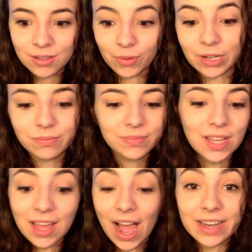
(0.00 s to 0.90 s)
Well,
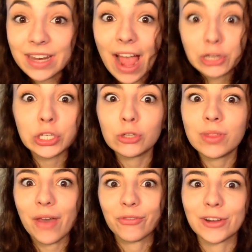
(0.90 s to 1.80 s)
I did actually do
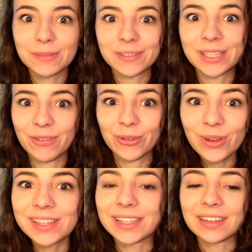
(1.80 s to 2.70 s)
that for a specific
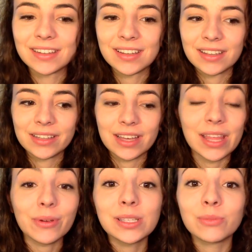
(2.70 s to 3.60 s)
reason. And
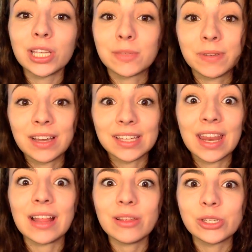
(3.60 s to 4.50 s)
that reason was because
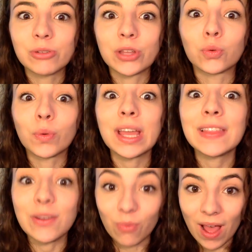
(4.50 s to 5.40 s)
it illustrates
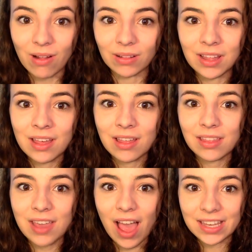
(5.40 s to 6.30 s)
really well
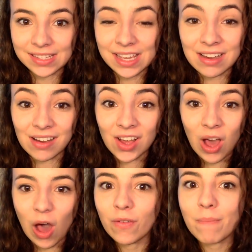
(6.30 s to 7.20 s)
the idea
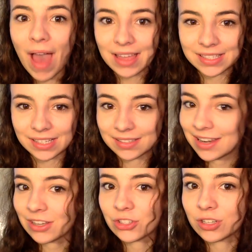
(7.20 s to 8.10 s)
of a mass
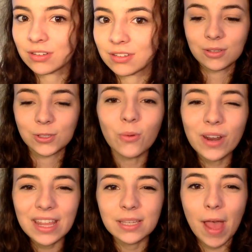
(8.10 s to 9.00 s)
extinction. So
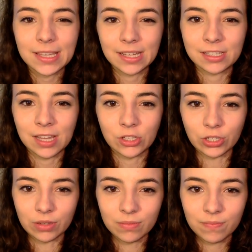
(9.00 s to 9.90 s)
what is a mass extinction?